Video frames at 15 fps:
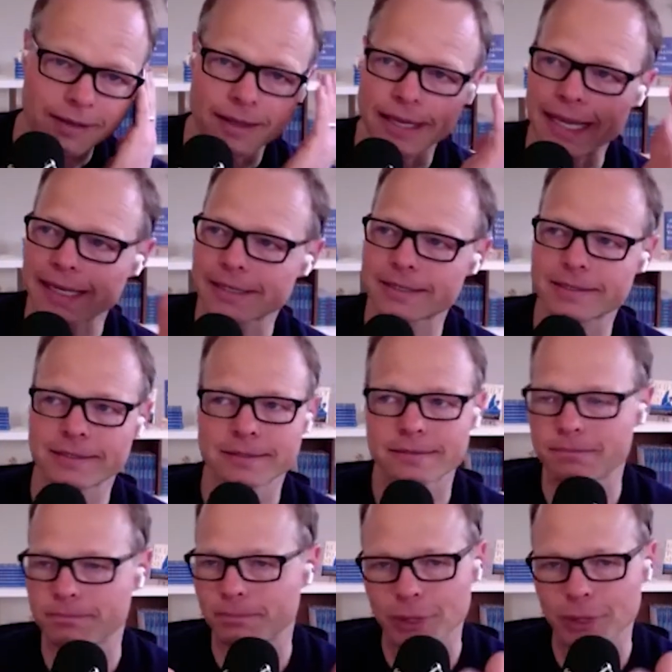the
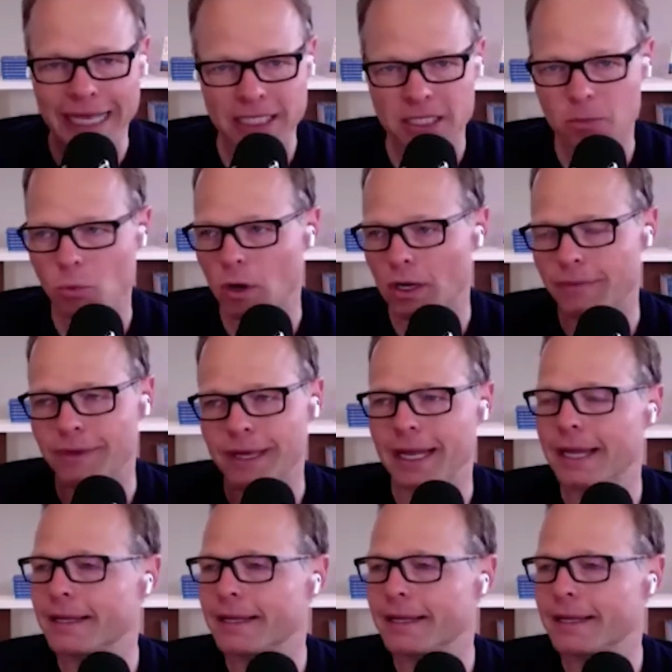next black swan event.